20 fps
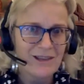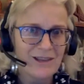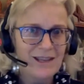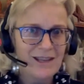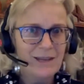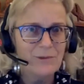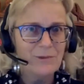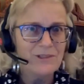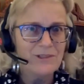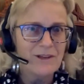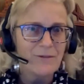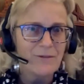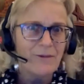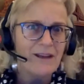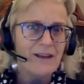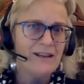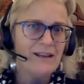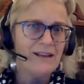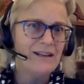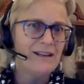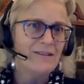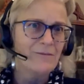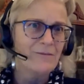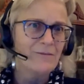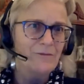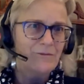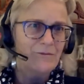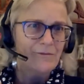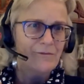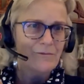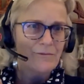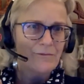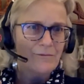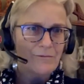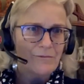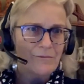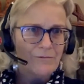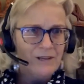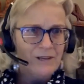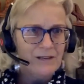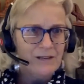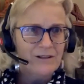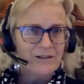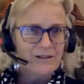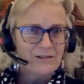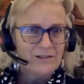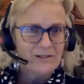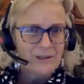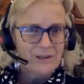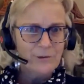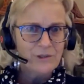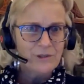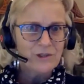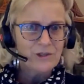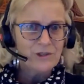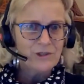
He was not writing real literature.